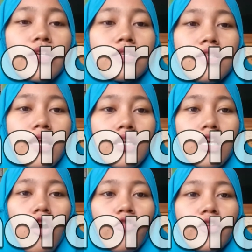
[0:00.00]
study
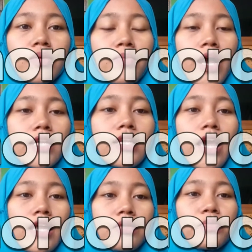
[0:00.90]
of the mind
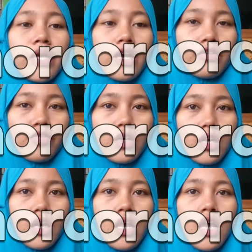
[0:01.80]
and
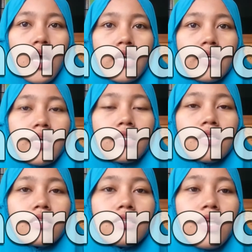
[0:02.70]
behavior. That
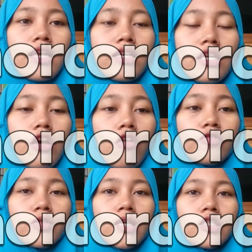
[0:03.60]
study
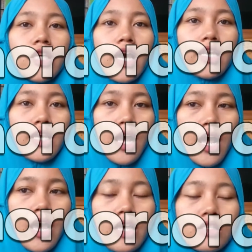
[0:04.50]
of such
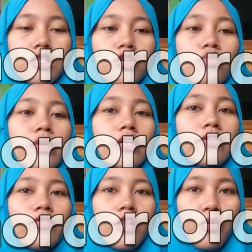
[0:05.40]
area as human
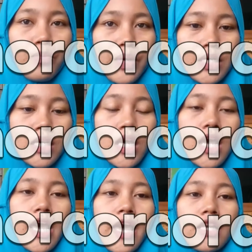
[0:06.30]
development
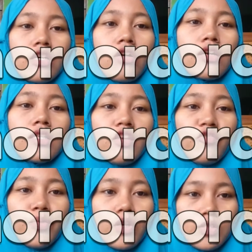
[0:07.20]
and
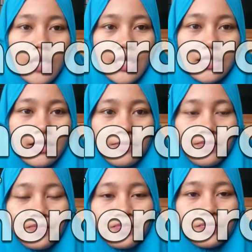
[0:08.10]
cognitive process.
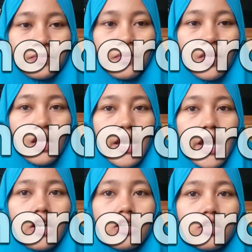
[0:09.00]

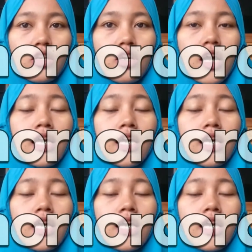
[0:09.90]
And also